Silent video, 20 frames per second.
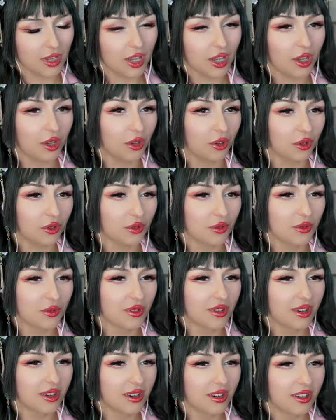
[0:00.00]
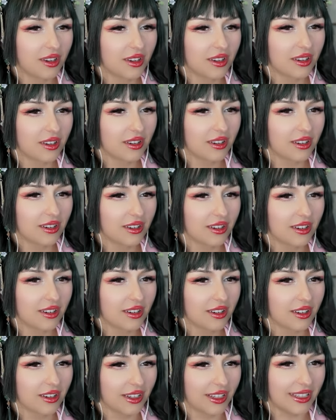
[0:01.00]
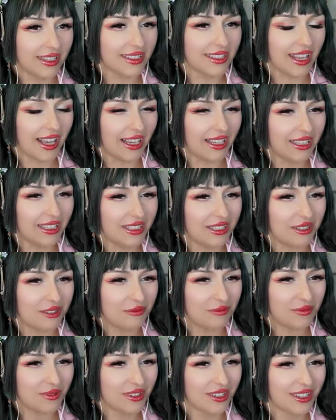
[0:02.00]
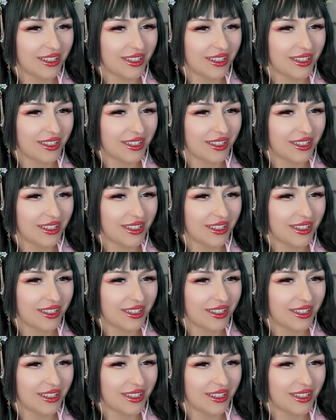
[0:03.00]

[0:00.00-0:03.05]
Oh? Is that him?